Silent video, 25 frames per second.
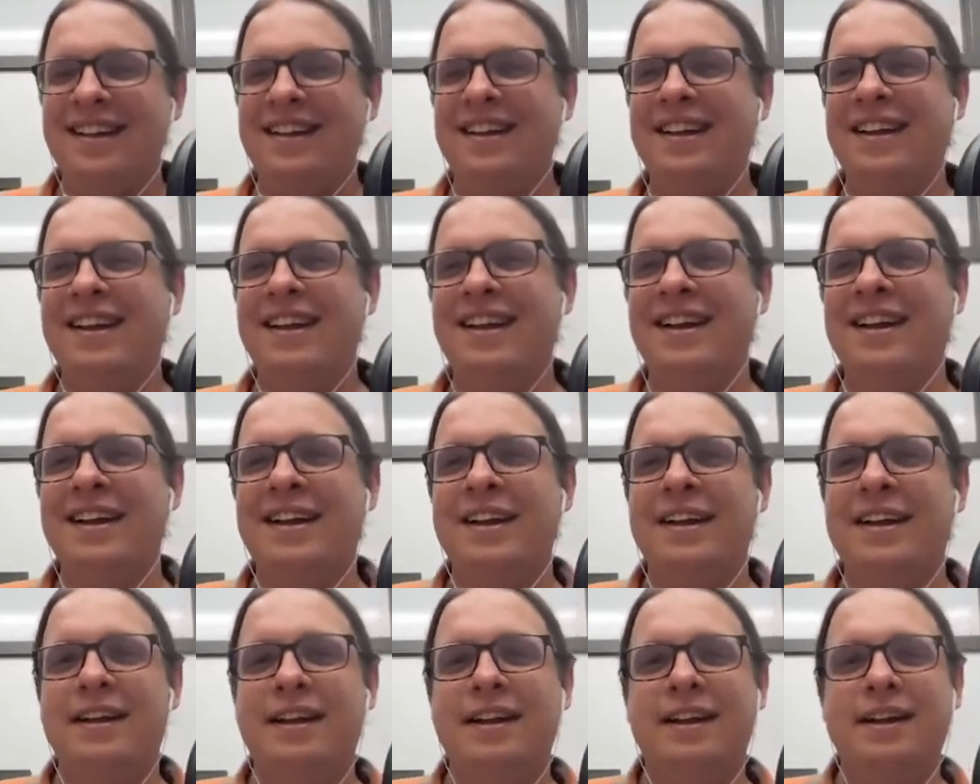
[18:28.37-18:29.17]

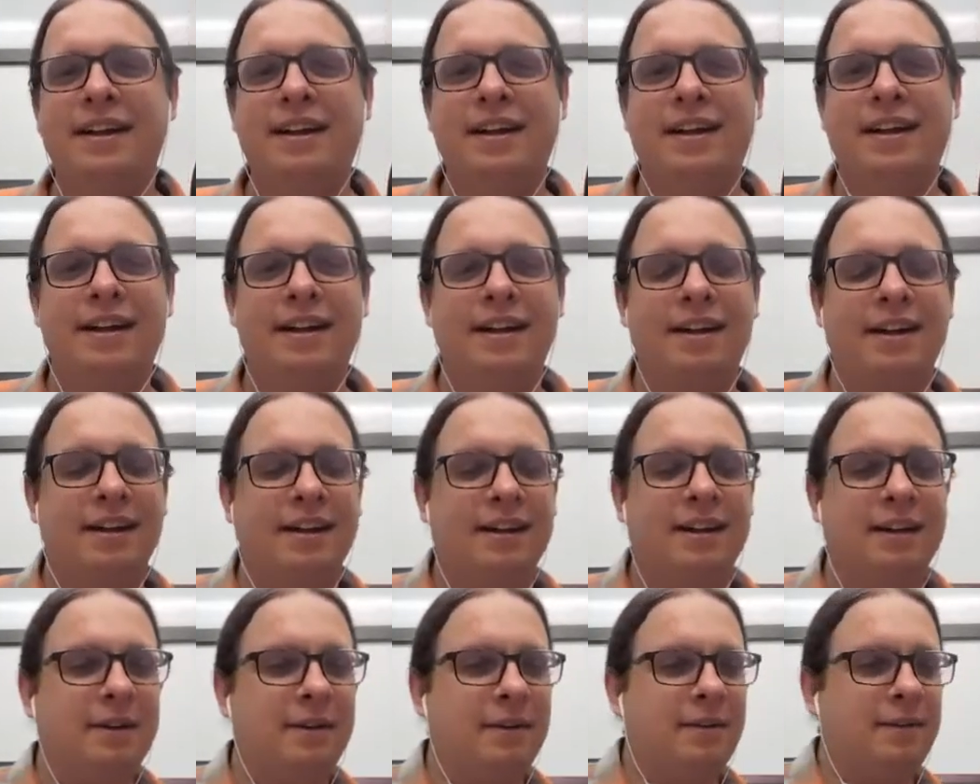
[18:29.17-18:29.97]

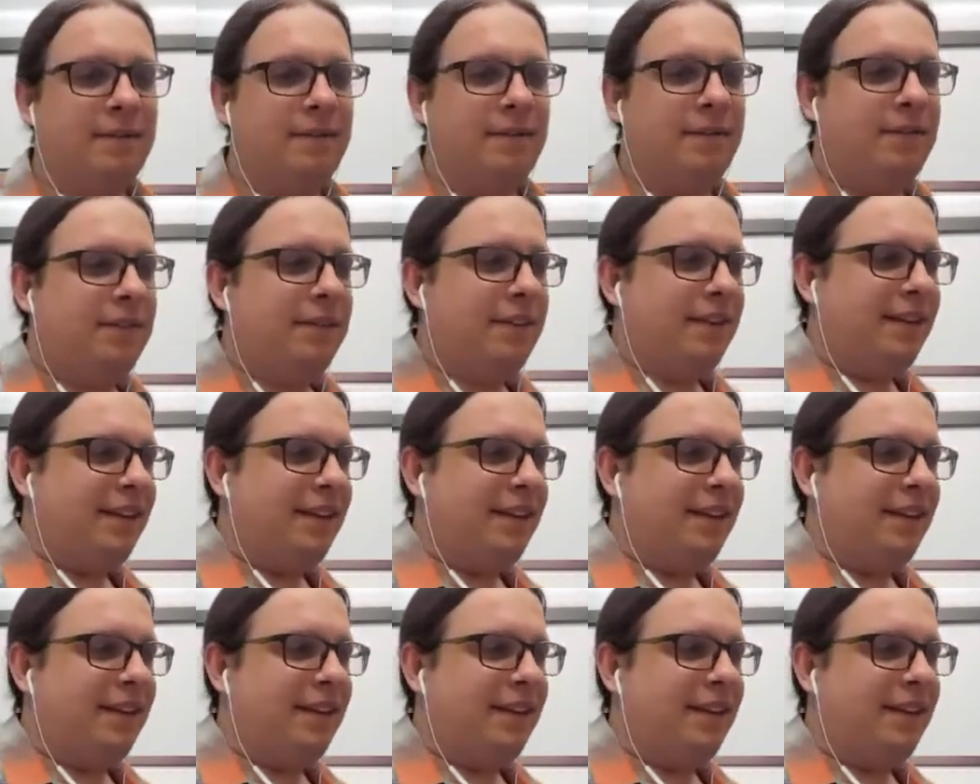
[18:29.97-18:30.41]
(not speaking)